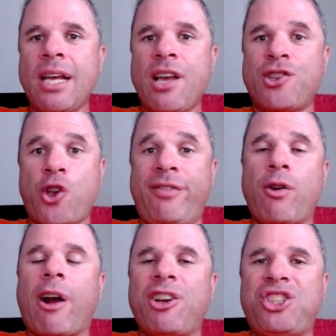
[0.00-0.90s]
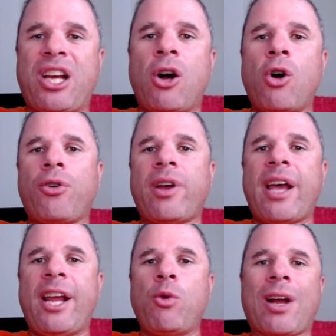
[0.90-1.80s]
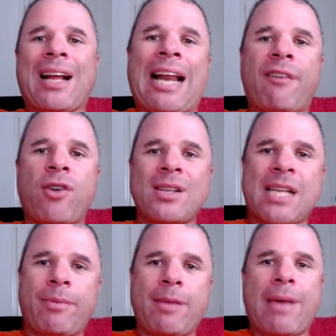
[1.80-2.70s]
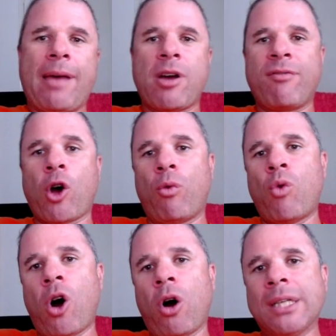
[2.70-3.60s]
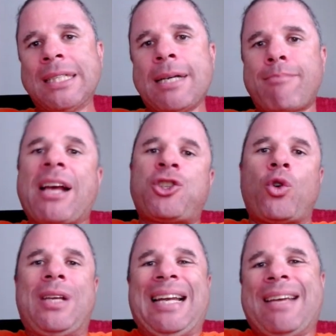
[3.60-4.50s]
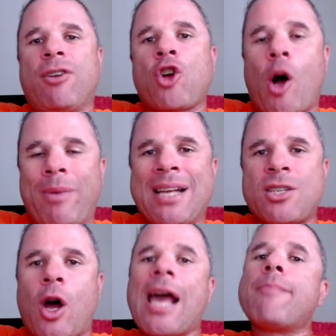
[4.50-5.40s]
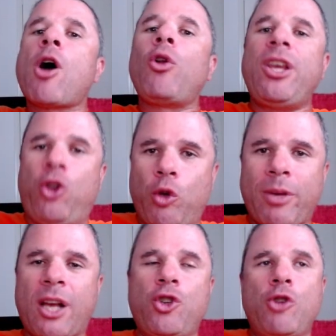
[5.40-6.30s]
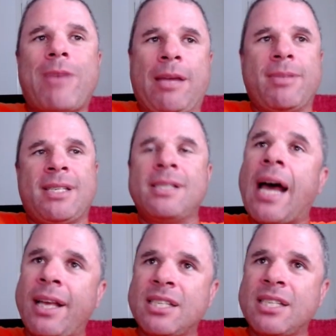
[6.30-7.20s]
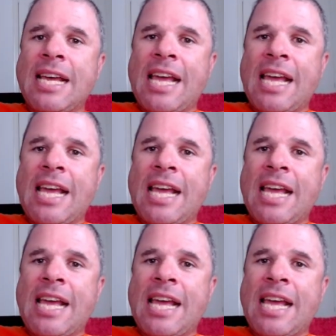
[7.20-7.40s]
So if you are a shareholder and you want to clarify something maybe I've got wrong, make sure you leave a comment. I am only human. I do make mistakes.